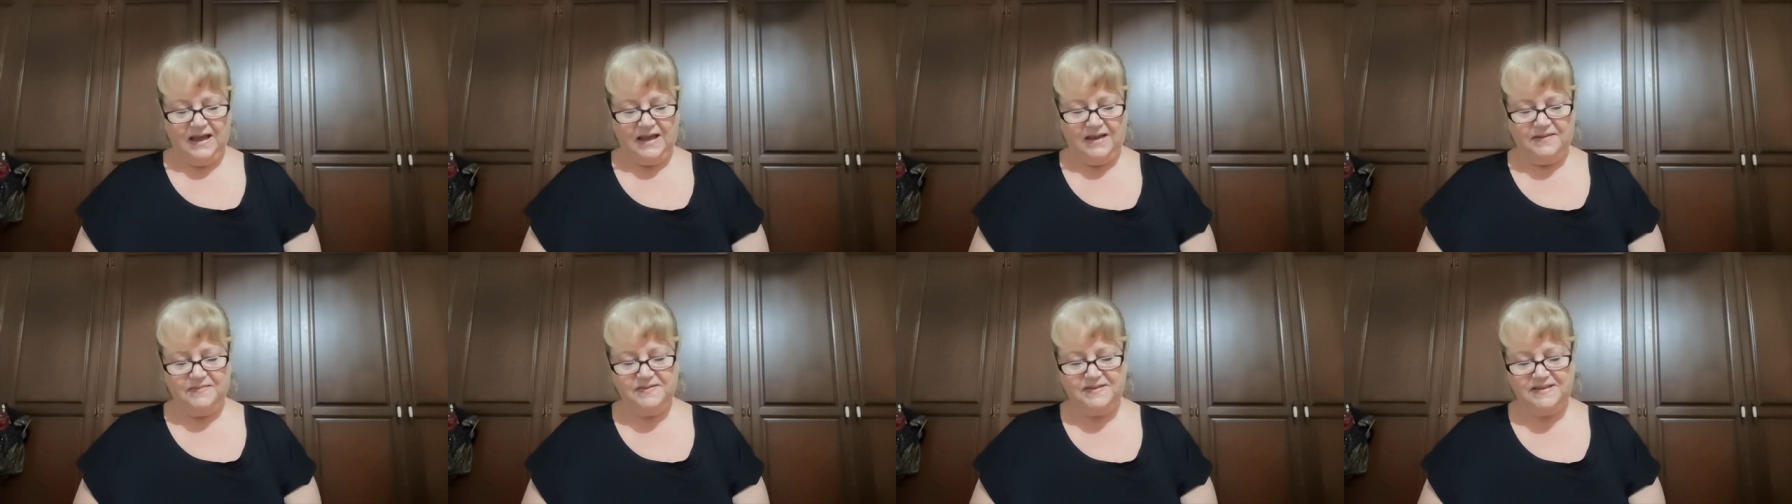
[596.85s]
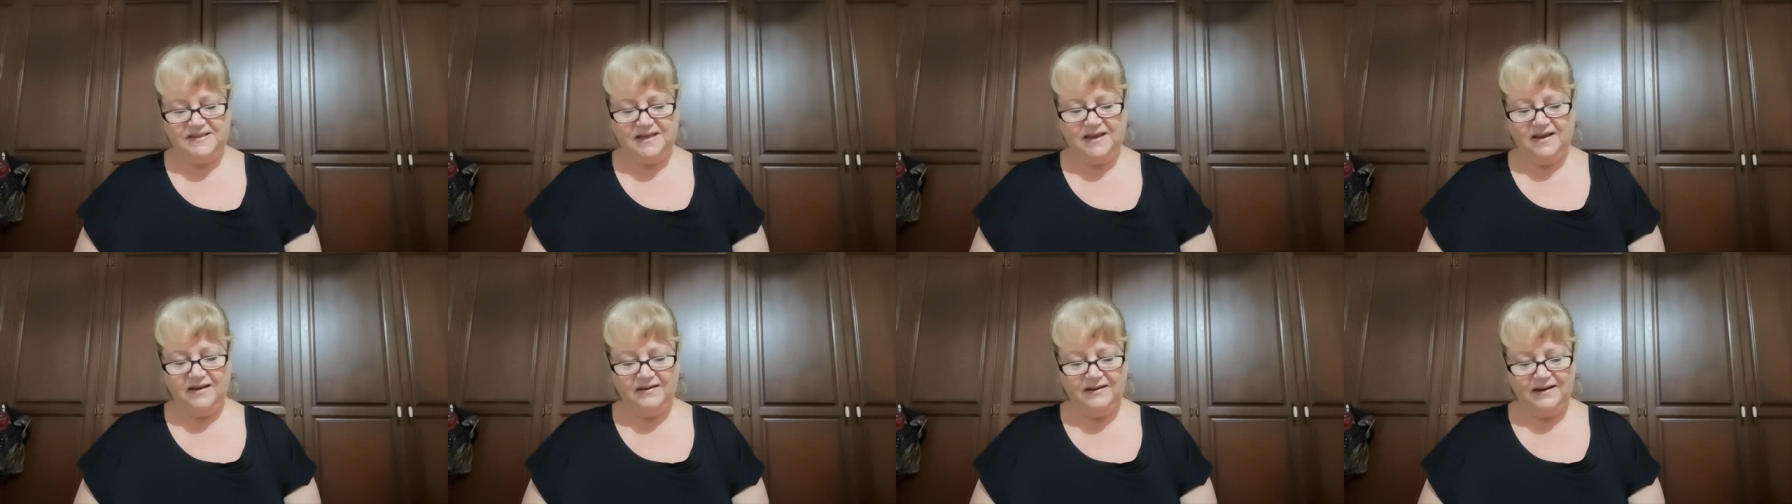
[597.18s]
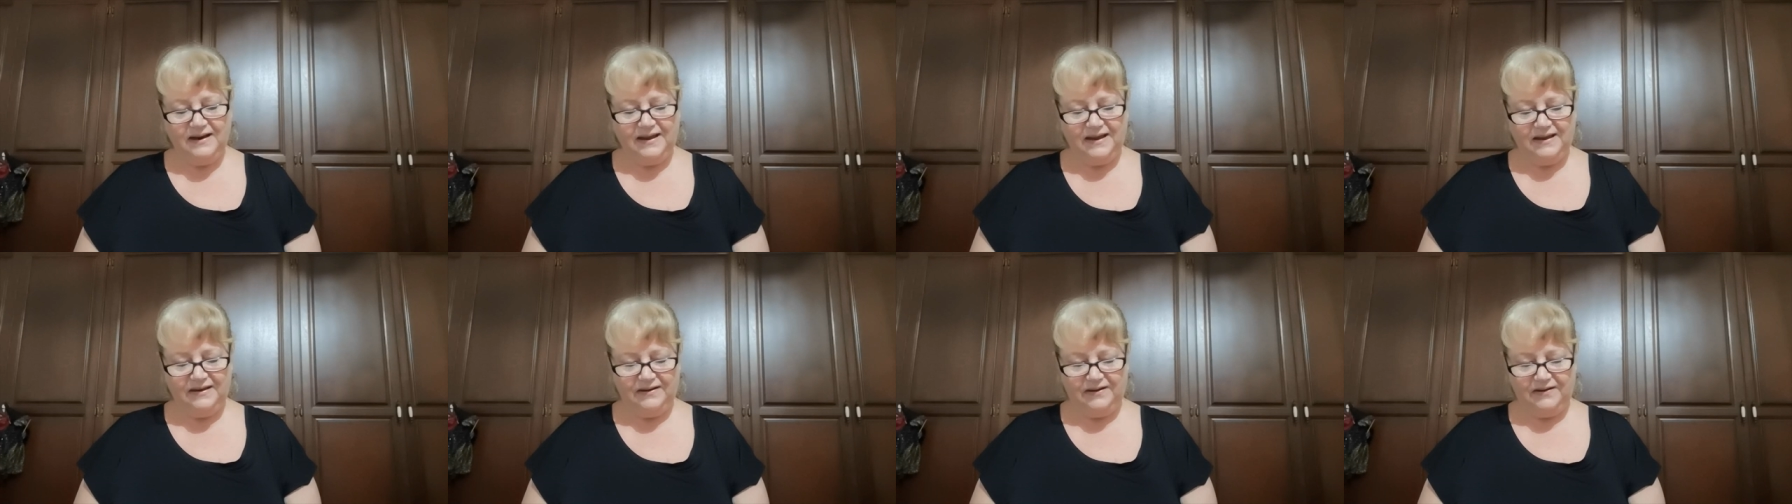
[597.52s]
I'm so
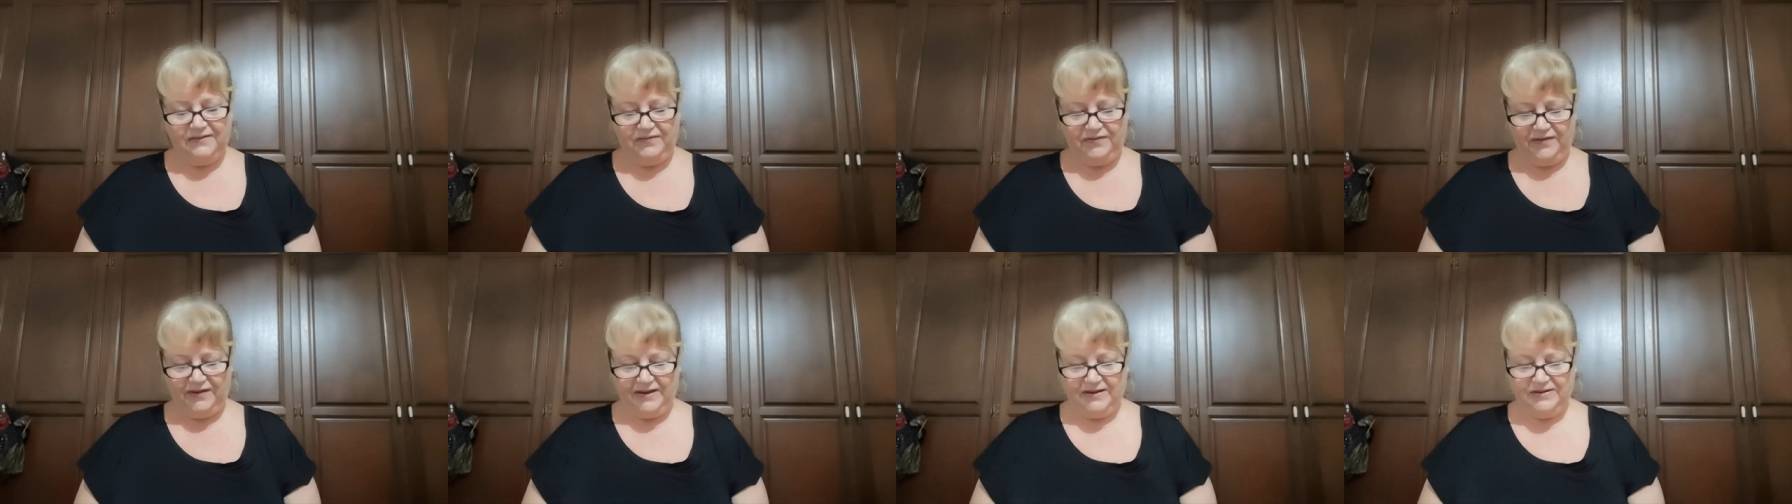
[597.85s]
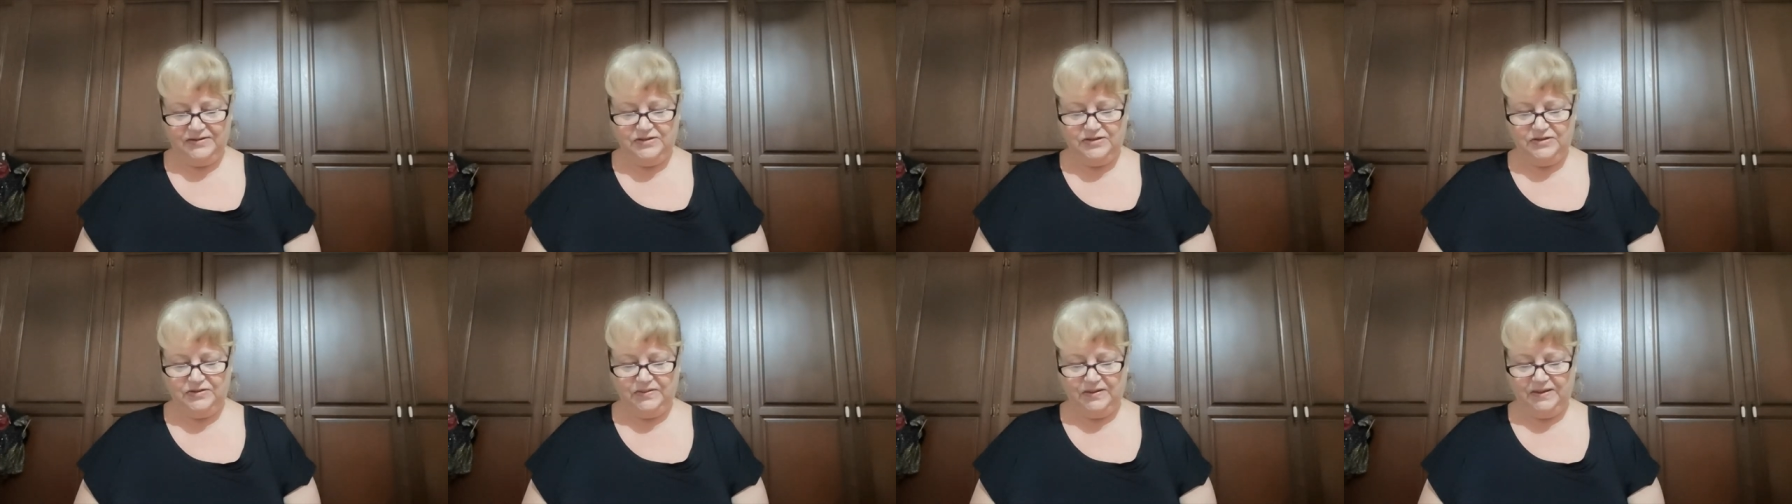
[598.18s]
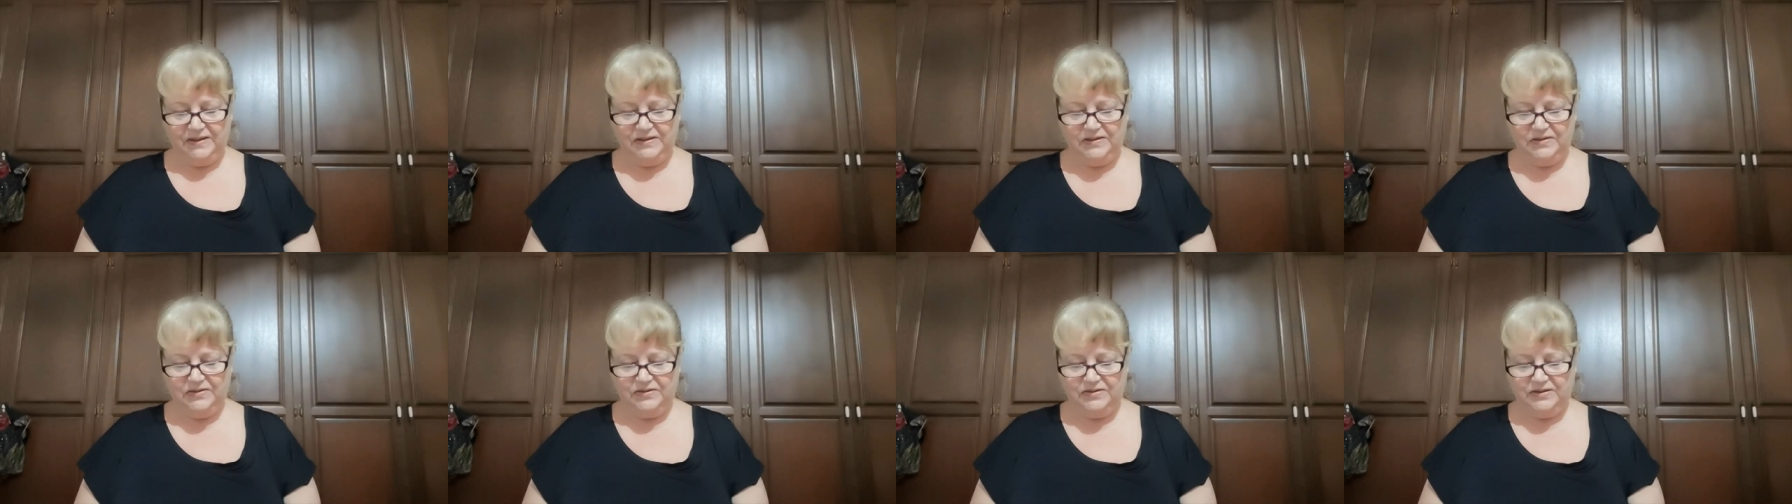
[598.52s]
glad I found you
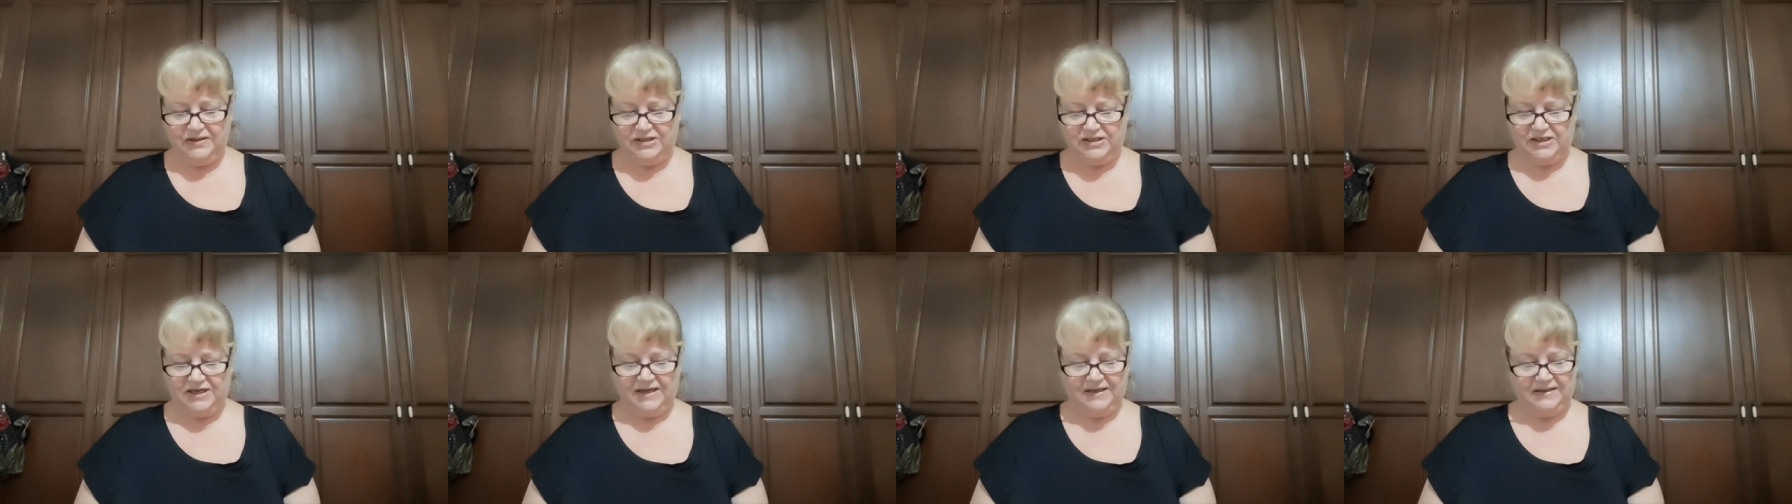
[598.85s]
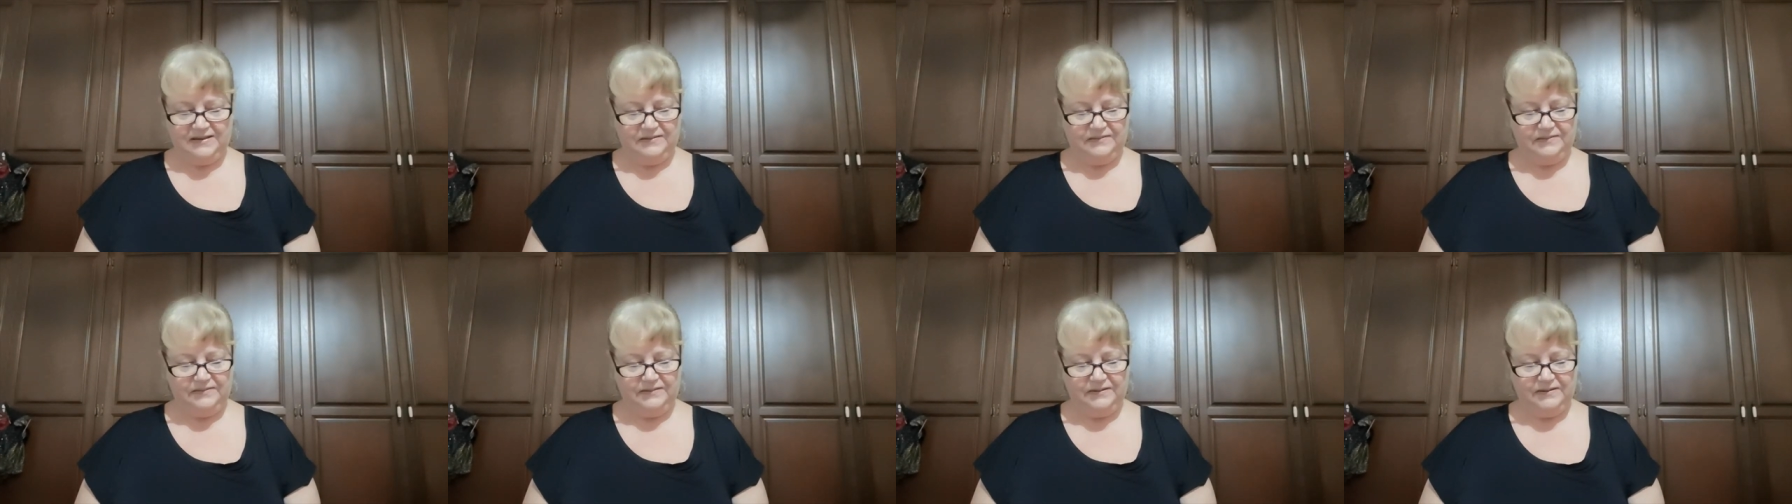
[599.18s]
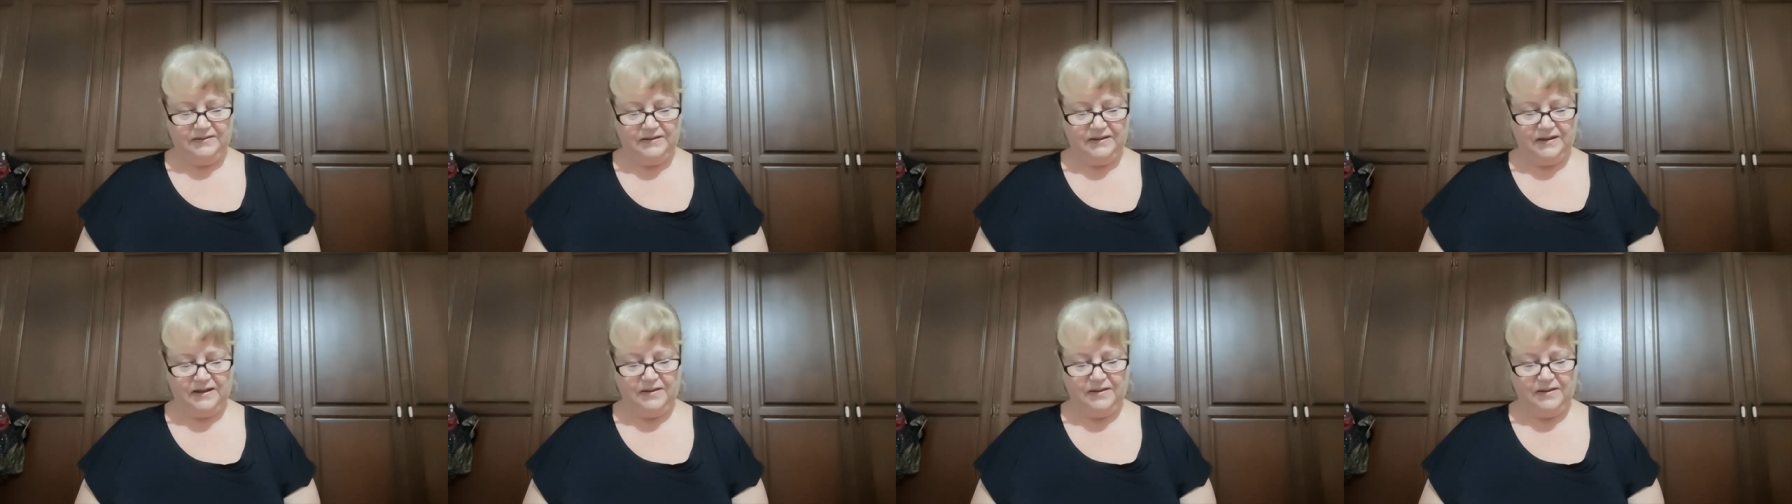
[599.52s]
and your channel.